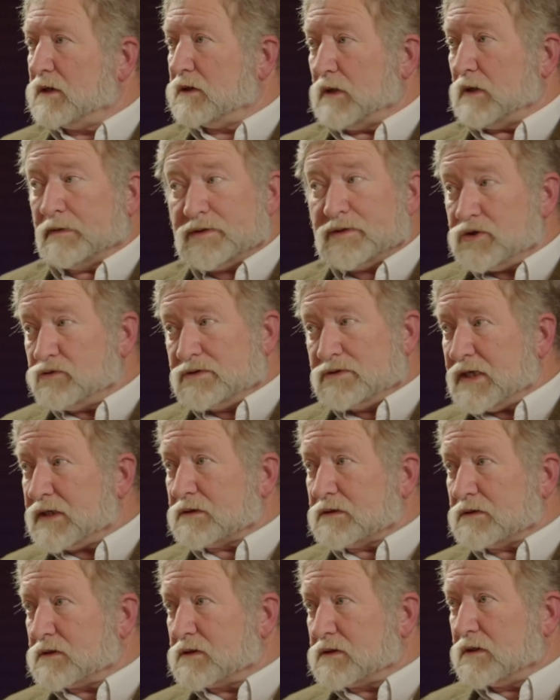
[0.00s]
I mean, you
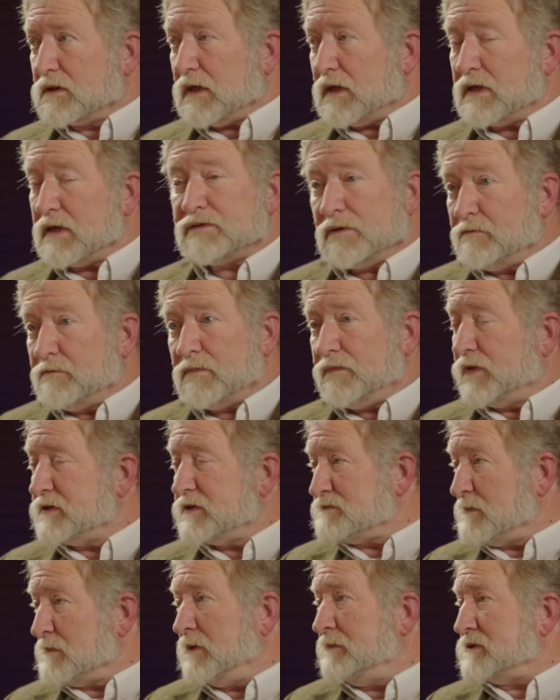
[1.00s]
didn't. And
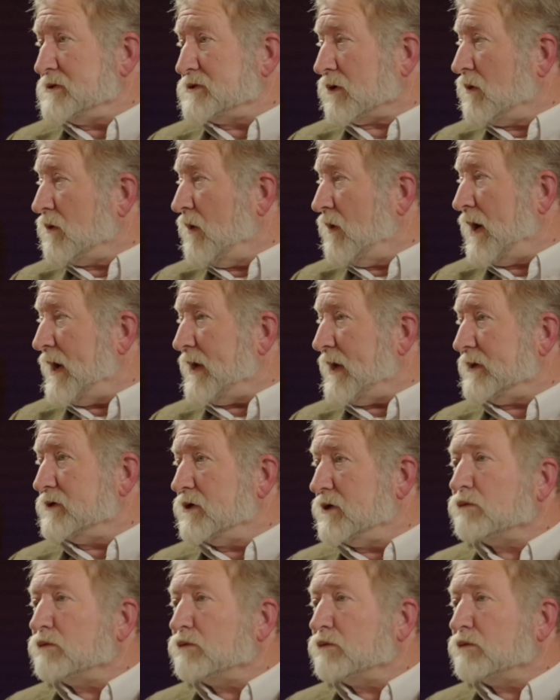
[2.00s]
these Mobies are quiet,